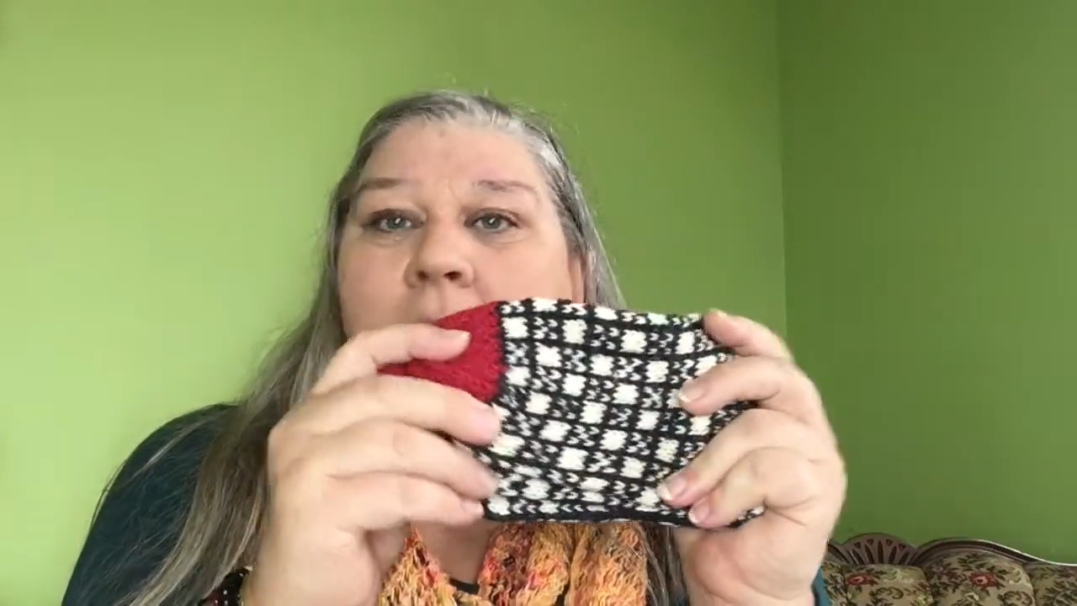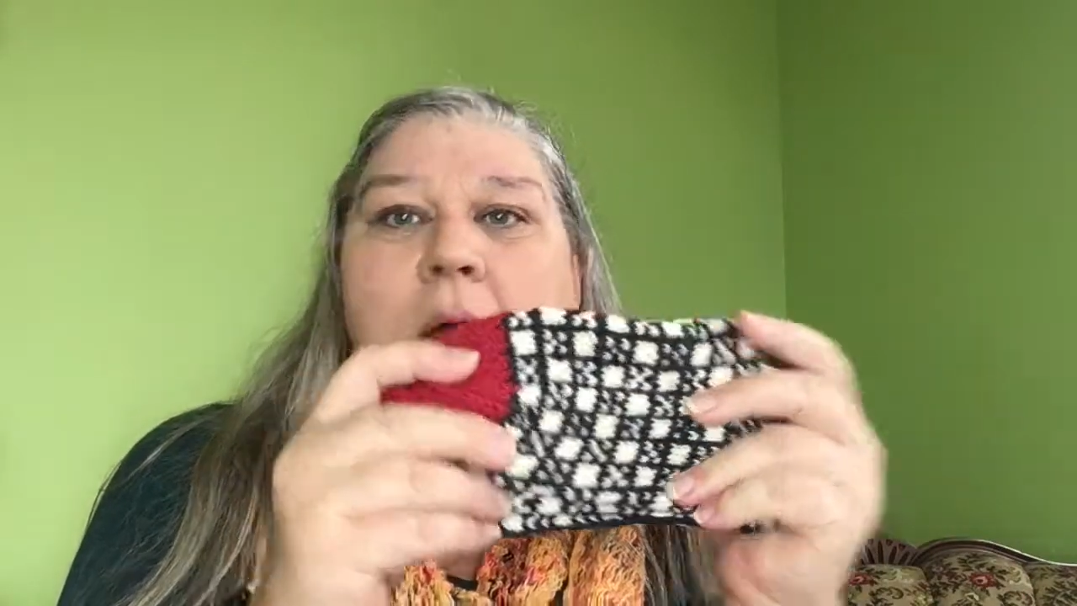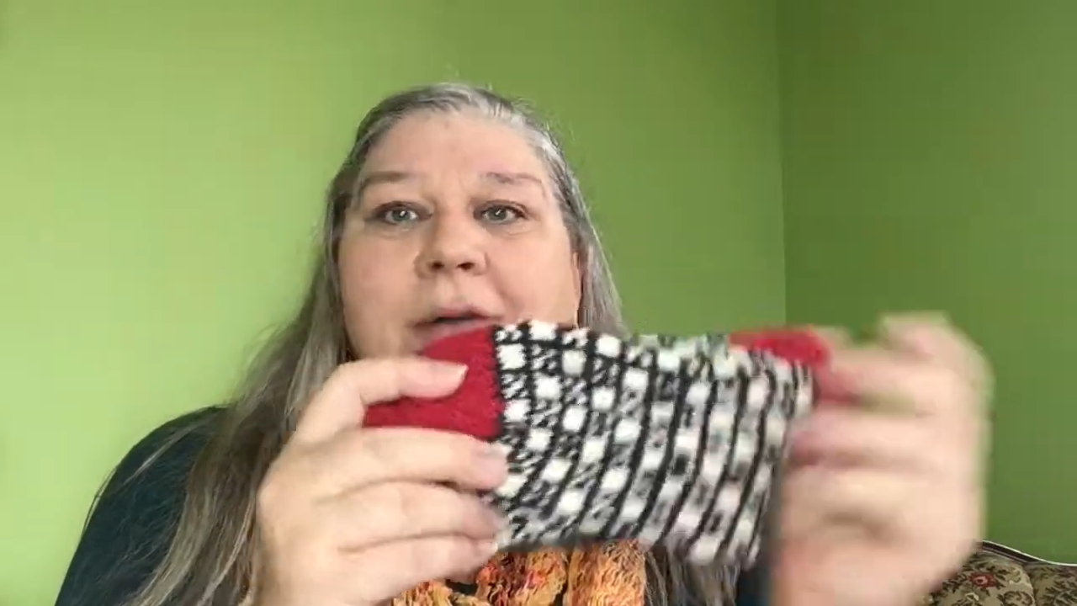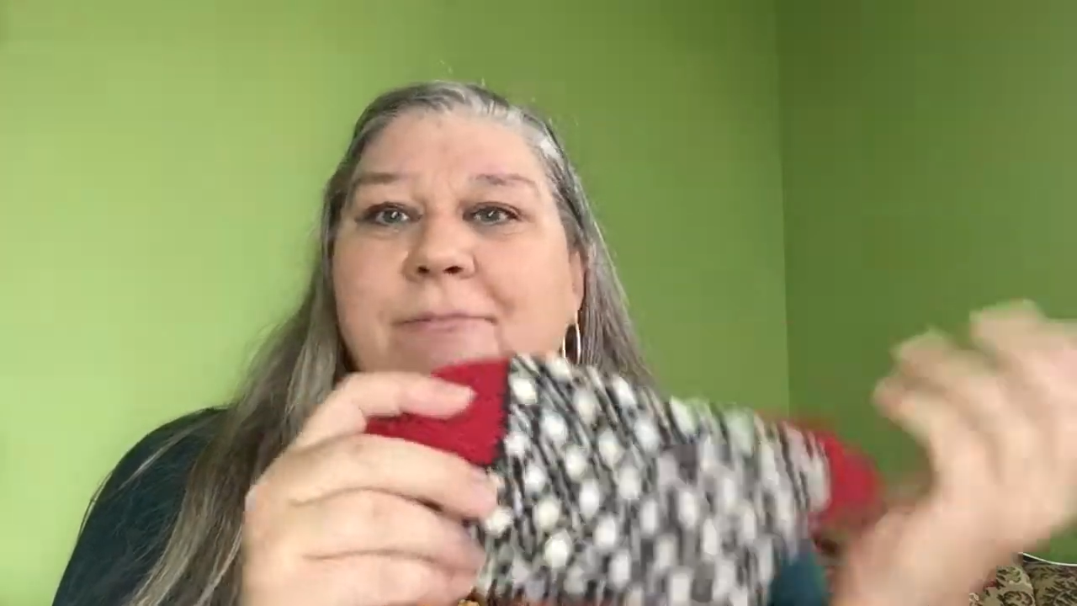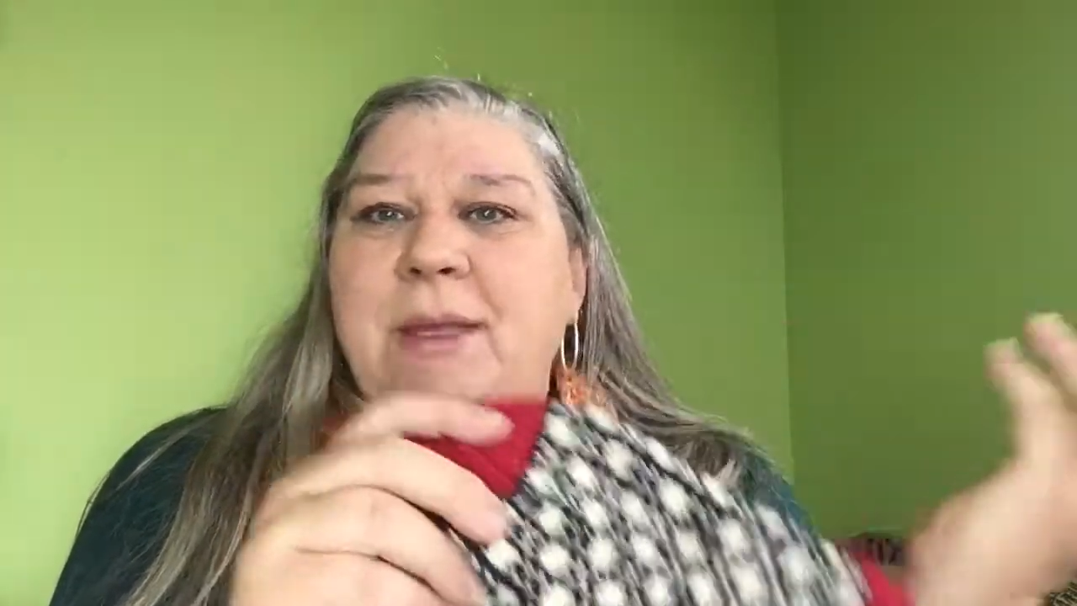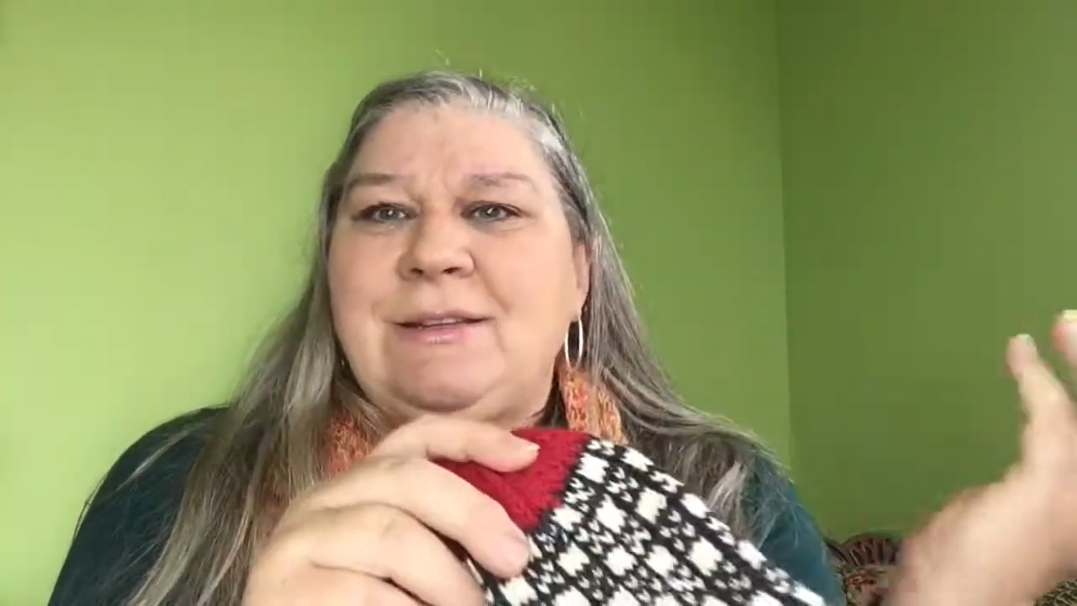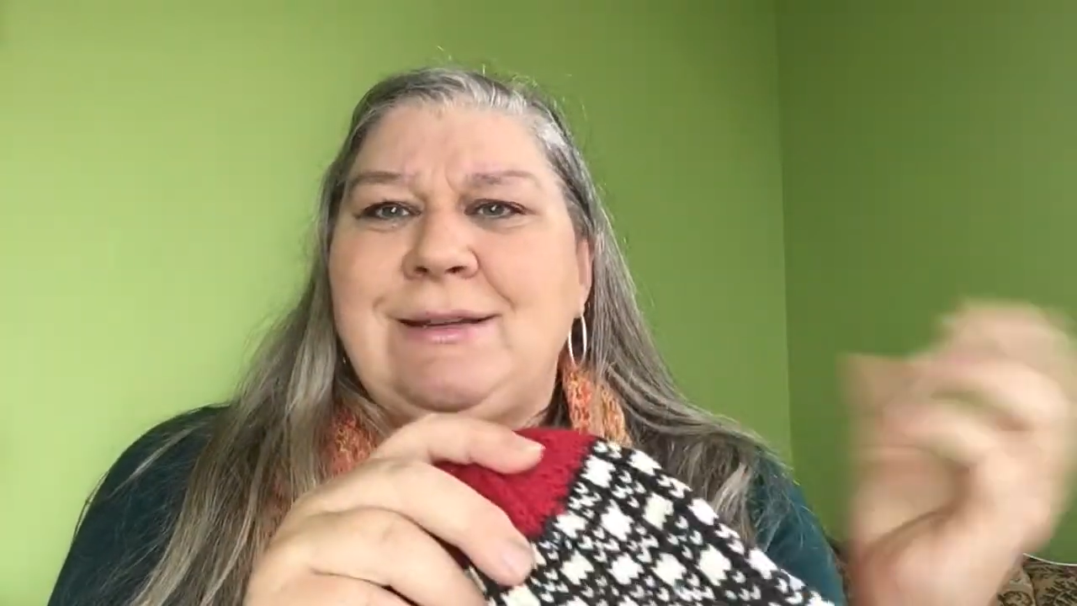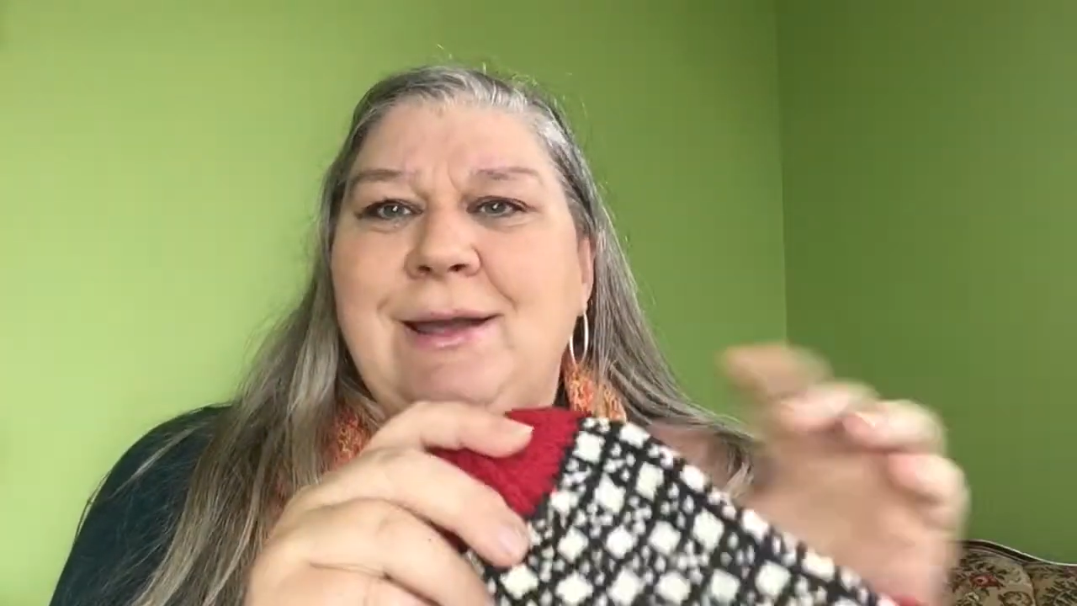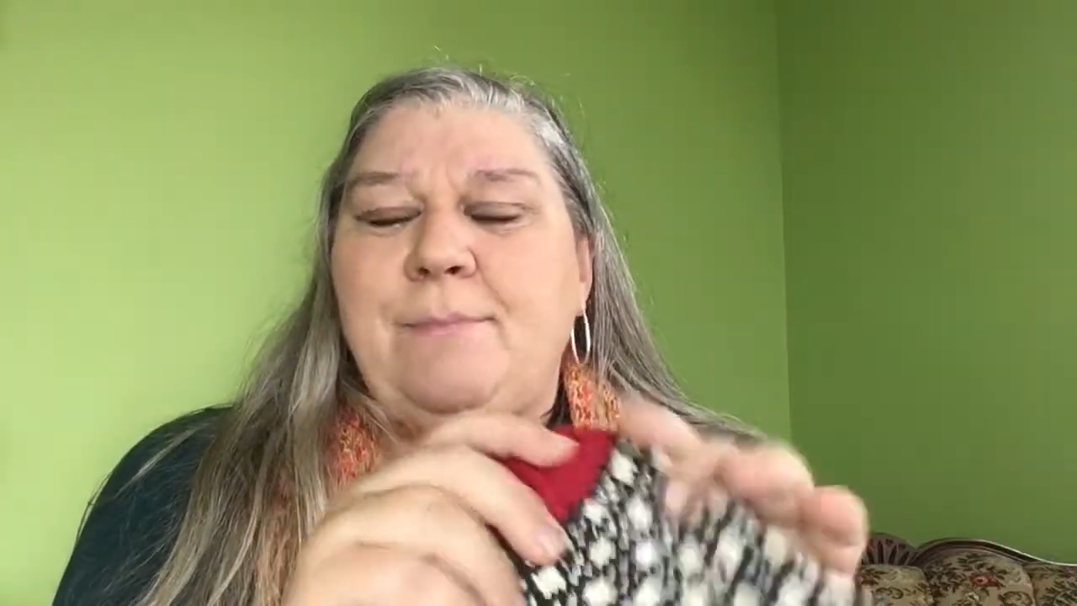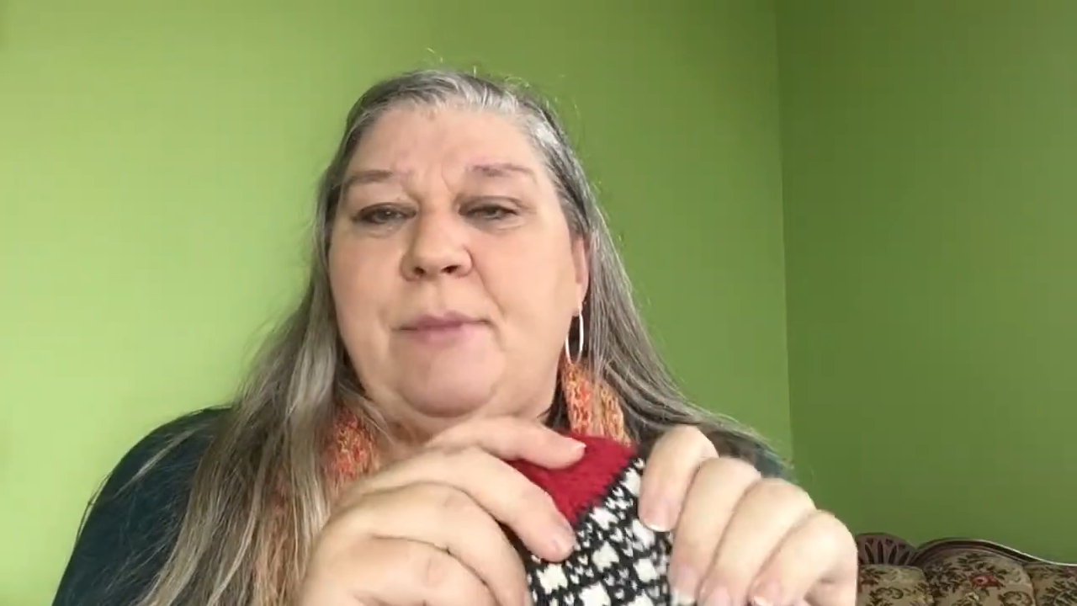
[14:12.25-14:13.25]
I've picked
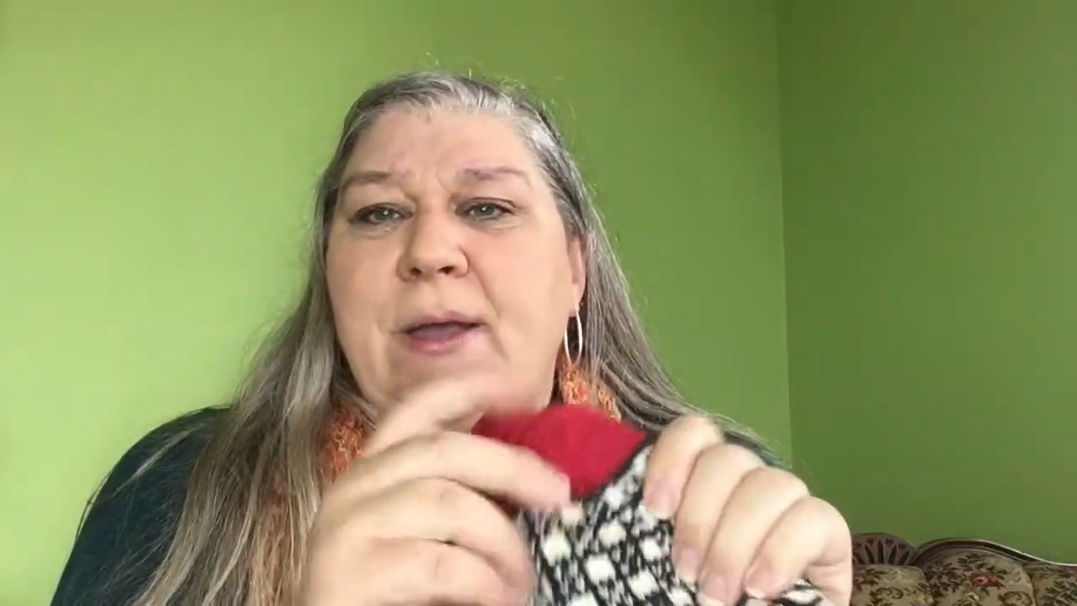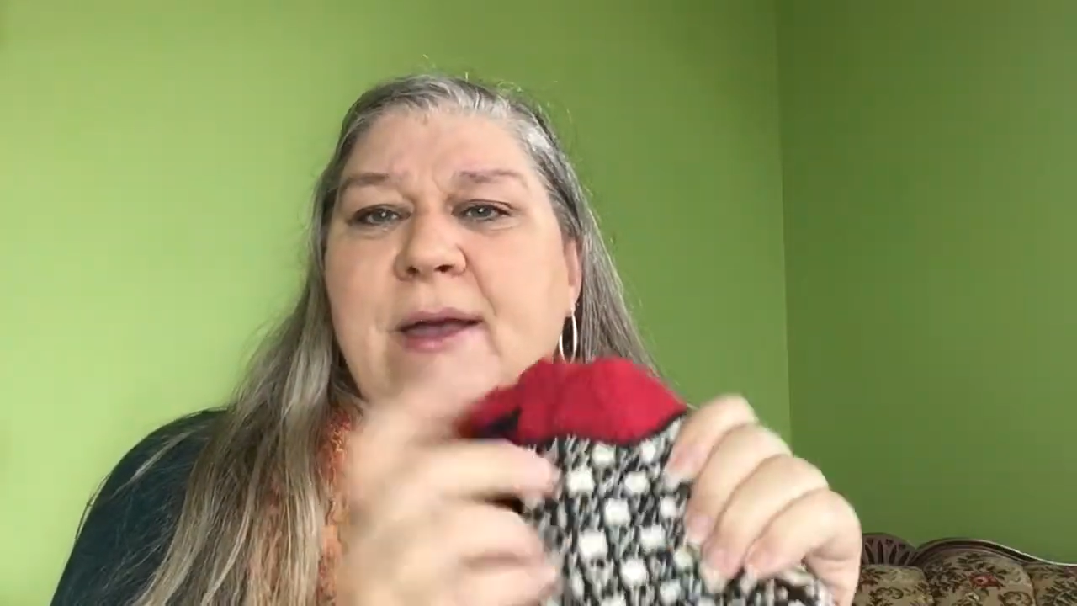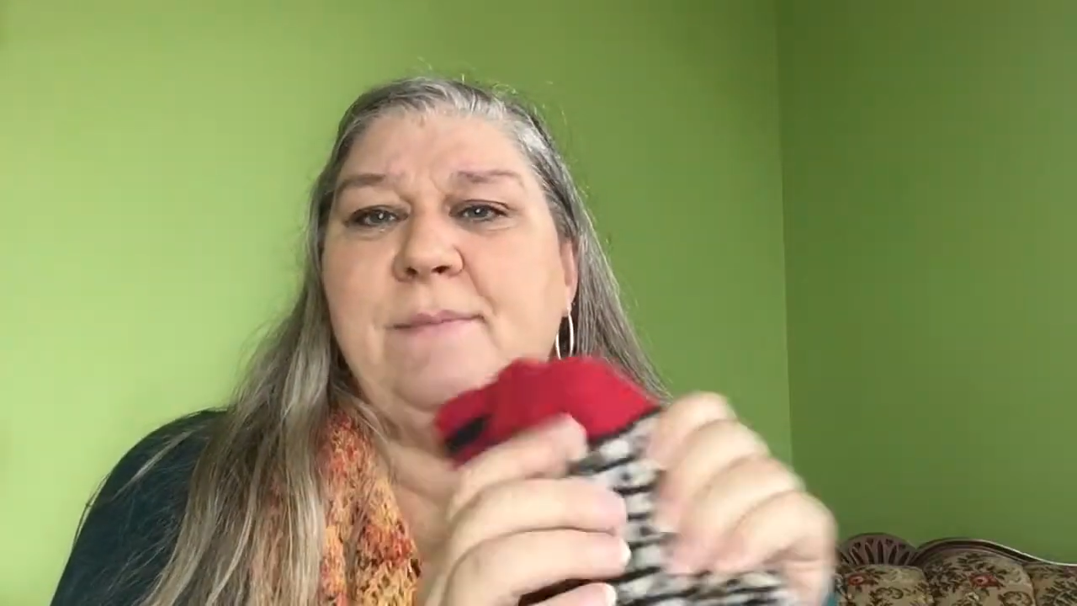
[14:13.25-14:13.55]
it up